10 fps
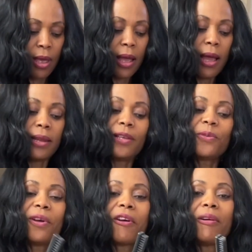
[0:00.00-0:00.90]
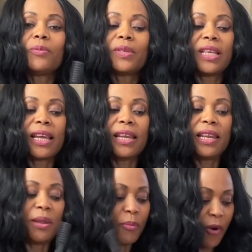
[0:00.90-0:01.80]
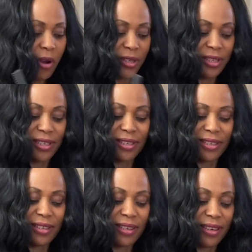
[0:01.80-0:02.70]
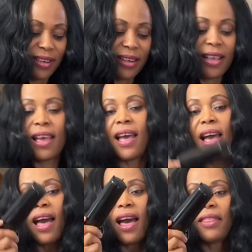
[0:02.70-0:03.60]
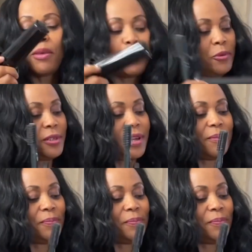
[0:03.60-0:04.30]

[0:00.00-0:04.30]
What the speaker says: And this one comes with a cleaning brush and the pusher.